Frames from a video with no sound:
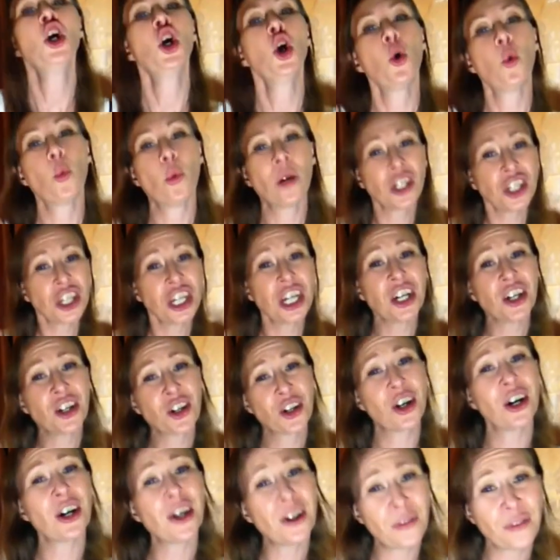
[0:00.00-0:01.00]
wishing
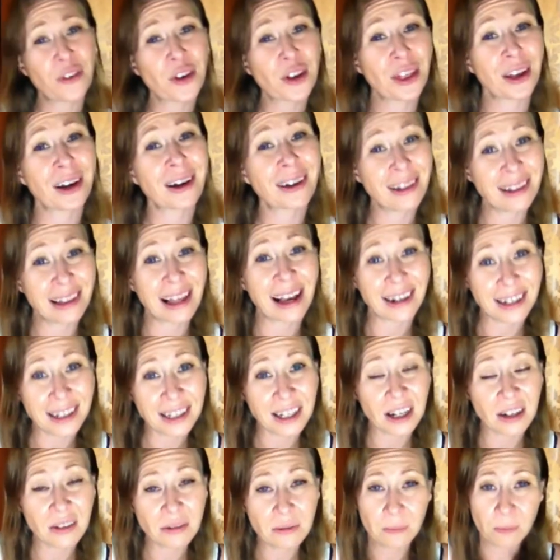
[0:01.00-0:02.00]
good for the
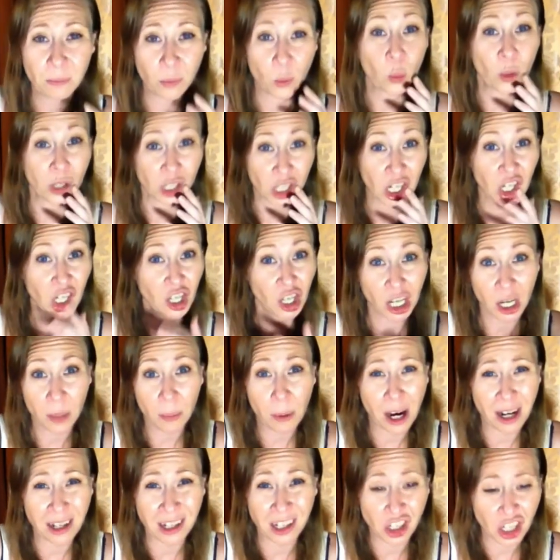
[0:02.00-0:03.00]
collective, wishing good
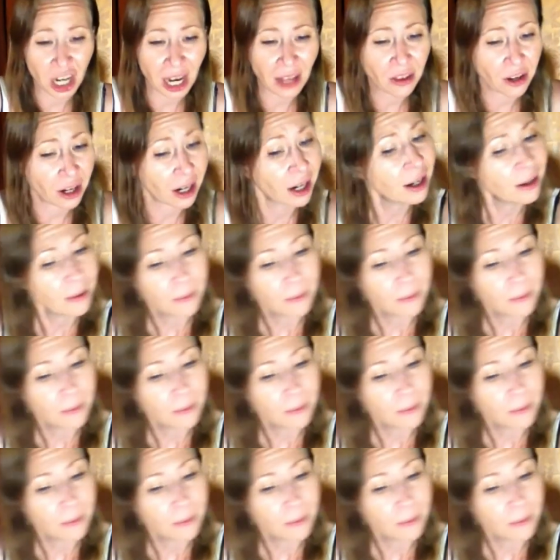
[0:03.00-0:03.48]
upon each other,